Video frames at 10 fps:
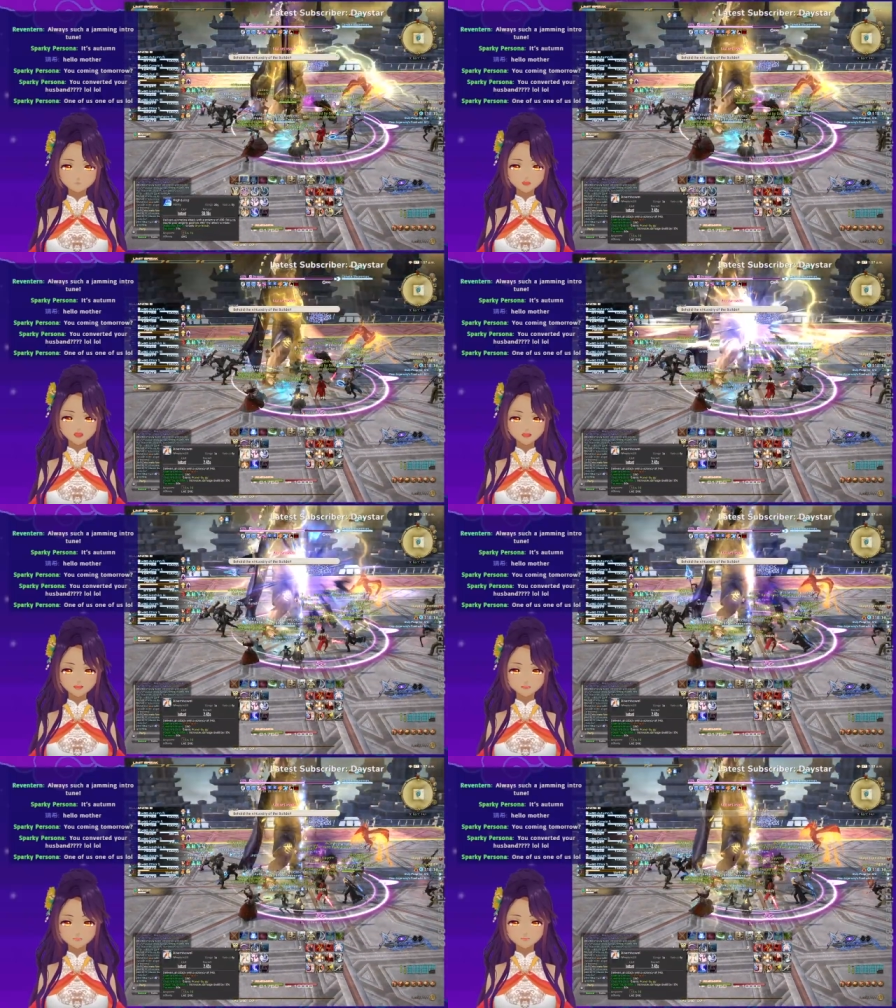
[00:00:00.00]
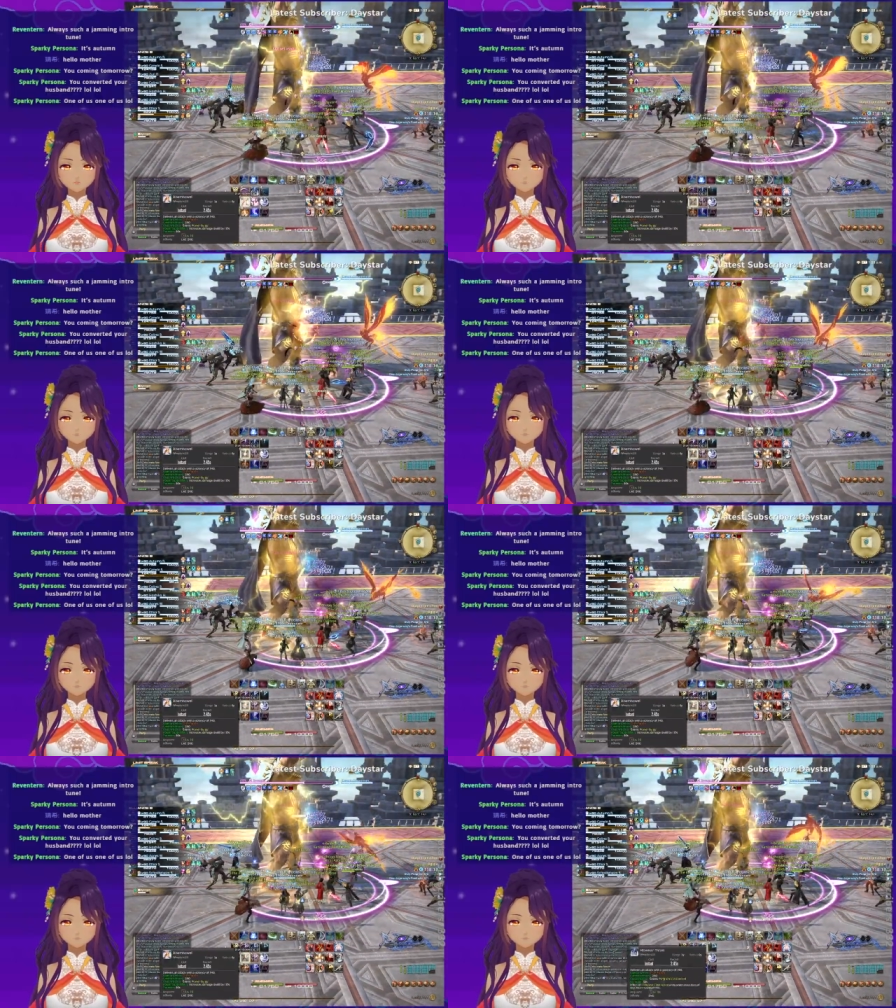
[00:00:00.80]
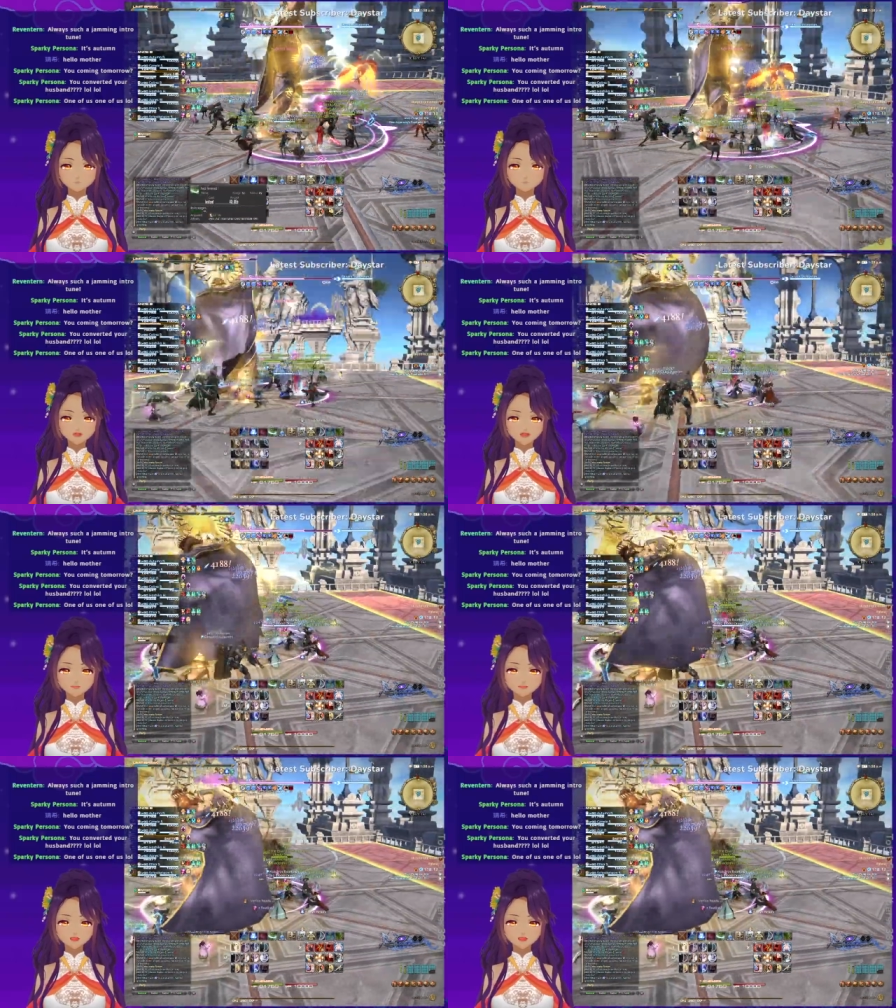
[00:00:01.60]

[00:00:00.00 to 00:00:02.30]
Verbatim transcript: Hold on.